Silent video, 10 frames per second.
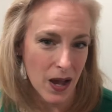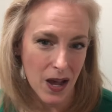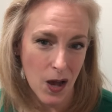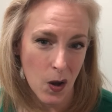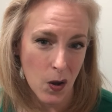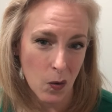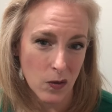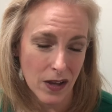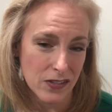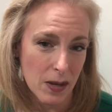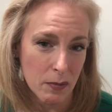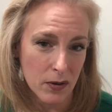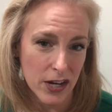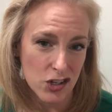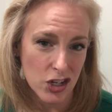a
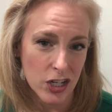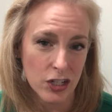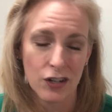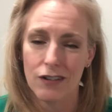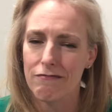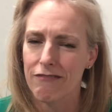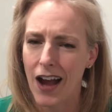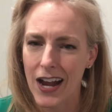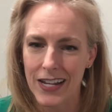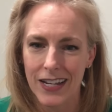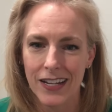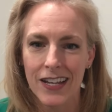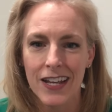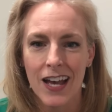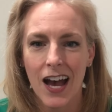separation, you're inviting
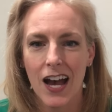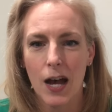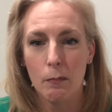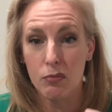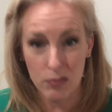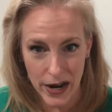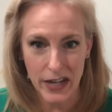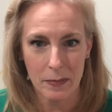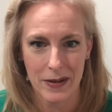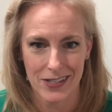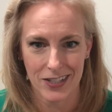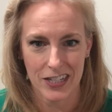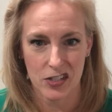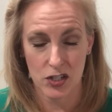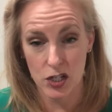a break,
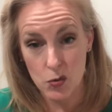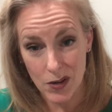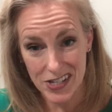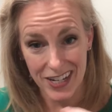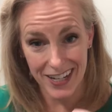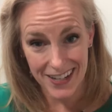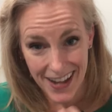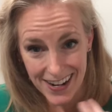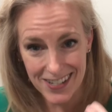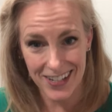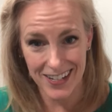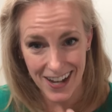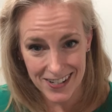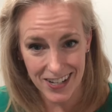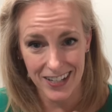basically. So you want to
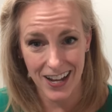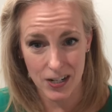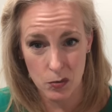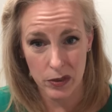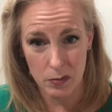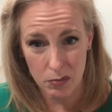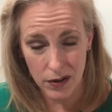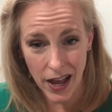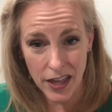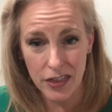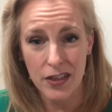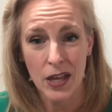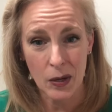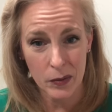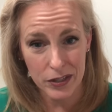connect with the breath,
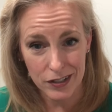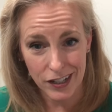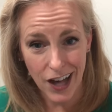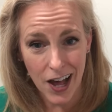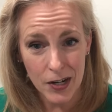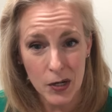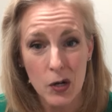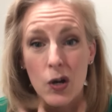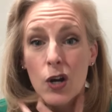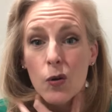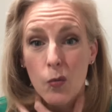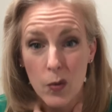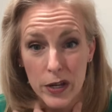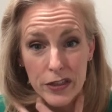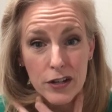with your legato,
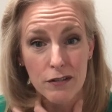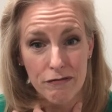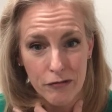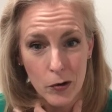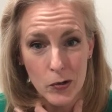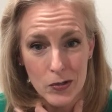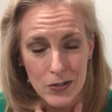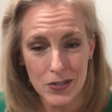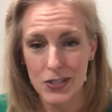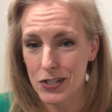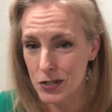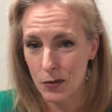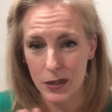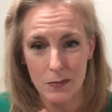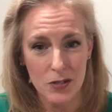with your folds. You
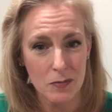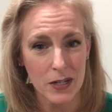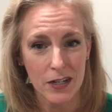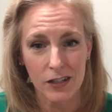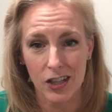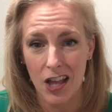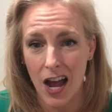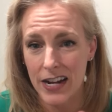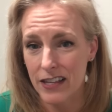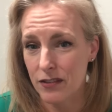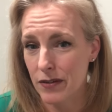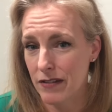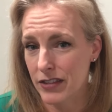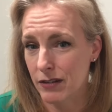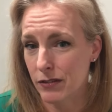want them to be gliding through
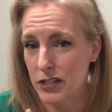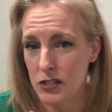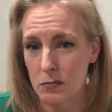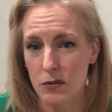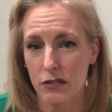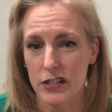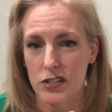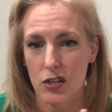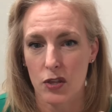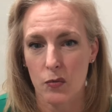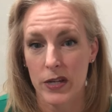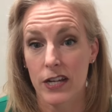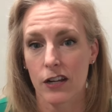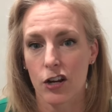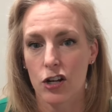everything really smoothly so that we
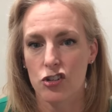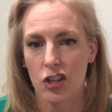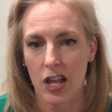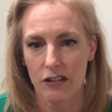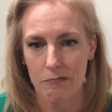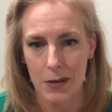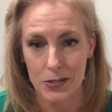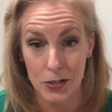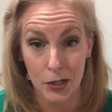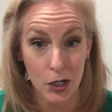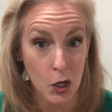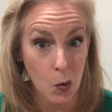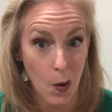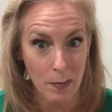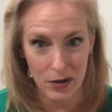encourage a lot of muscular
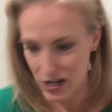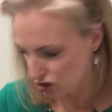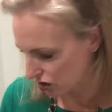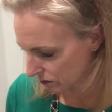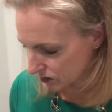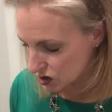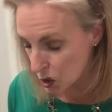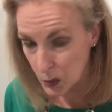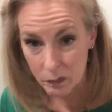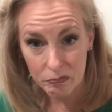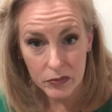cooperation. So,